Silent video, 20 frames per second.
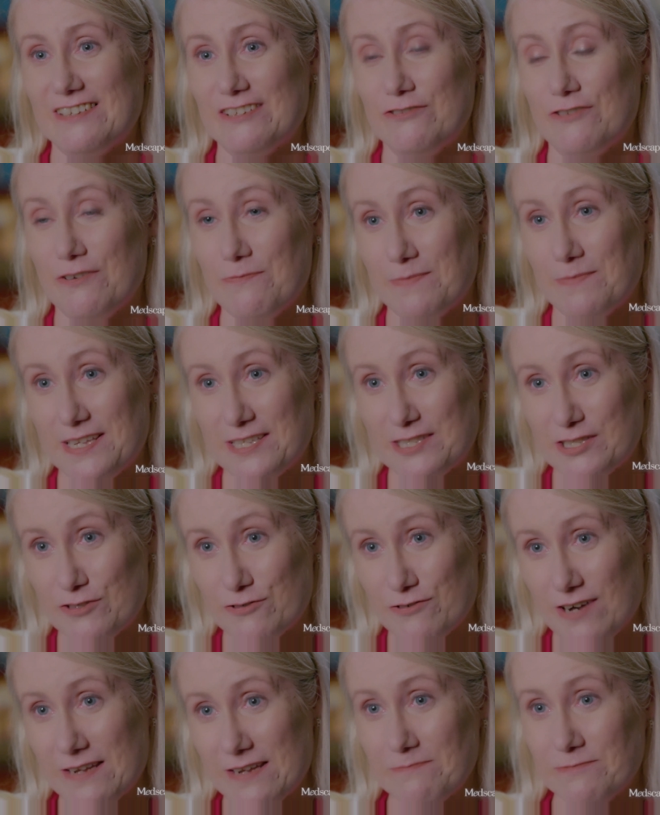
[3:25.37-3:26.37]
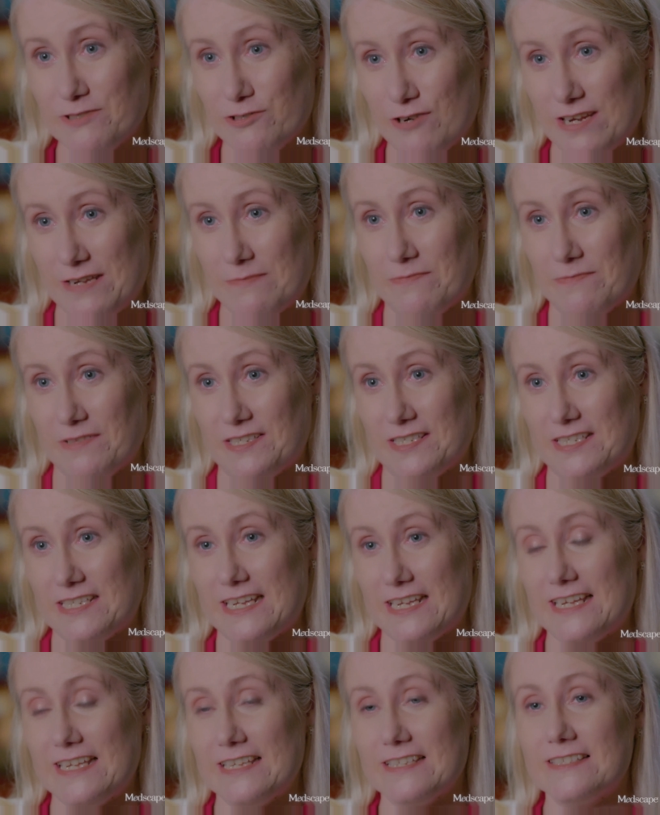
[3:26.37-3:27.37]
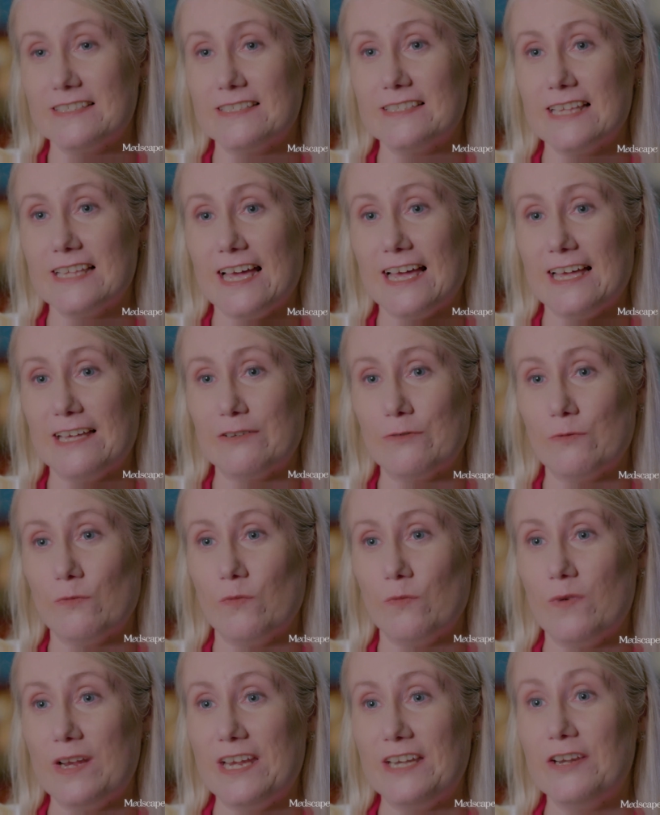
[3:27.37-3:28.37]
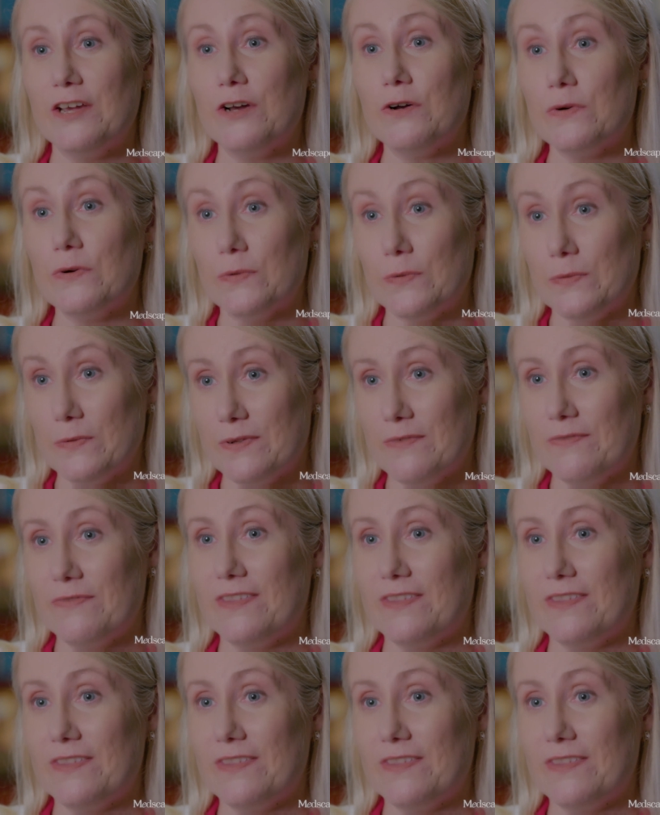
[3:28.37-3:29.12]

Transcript: group B strep treatment is that we know